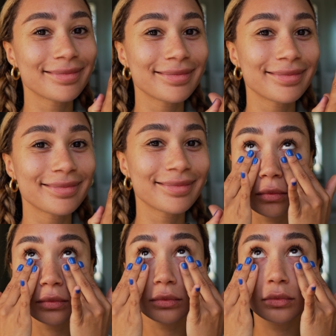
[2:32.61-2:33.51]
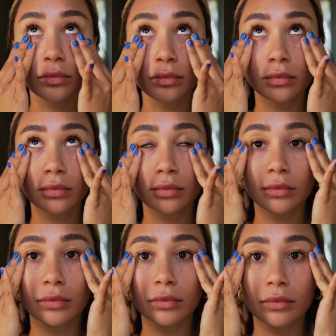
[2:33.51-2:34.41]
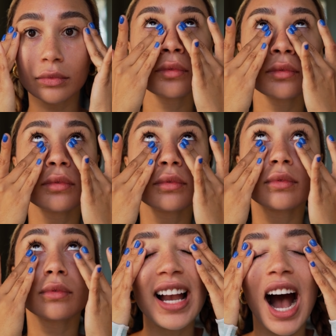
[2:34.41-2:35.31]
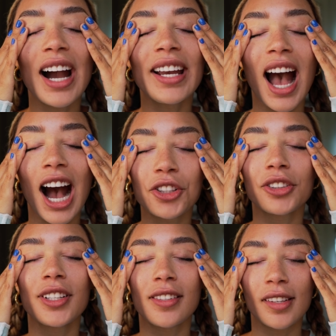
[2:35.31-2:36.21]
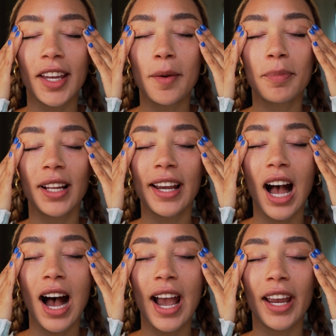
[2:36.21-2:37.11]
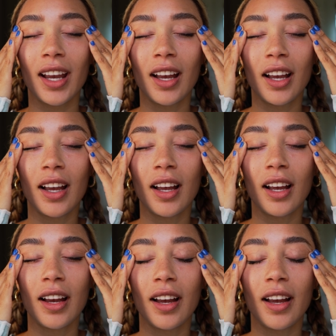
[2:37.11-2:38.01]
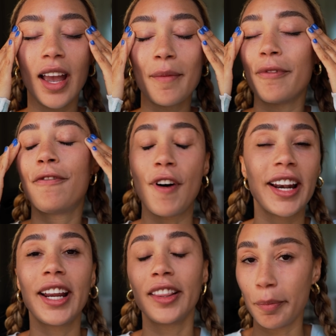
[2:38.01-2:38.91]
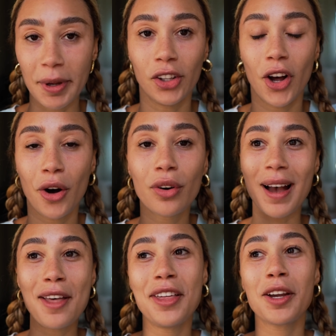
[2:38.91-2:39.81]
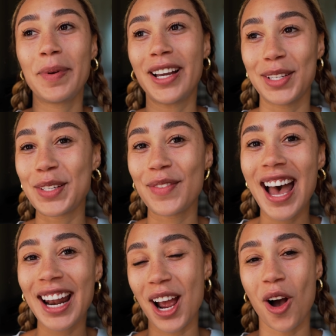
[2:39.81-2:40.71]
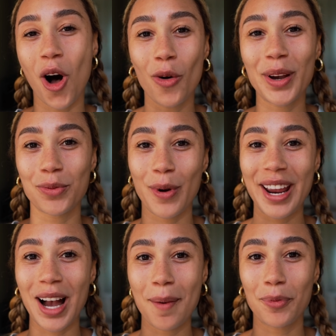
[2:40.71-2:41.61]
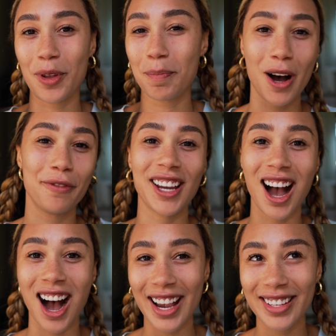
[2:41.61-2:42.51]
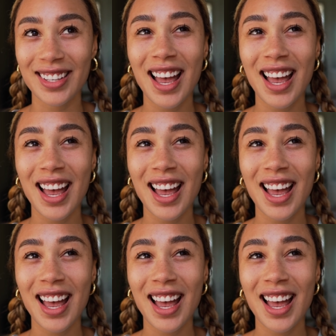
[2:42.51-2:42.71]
extracts, including turmeric and wild chervil. I actually sleep like I am fighting the pillow. I think because of that, I always wake up with puffy eyes.